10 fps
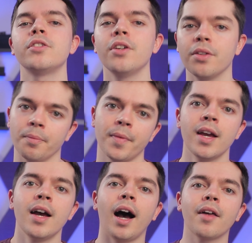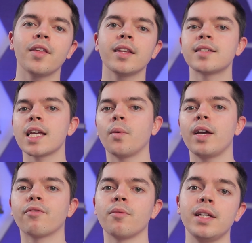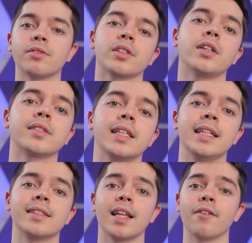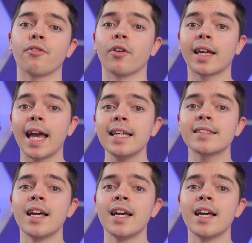too. I think the takeaway from these results is that for a case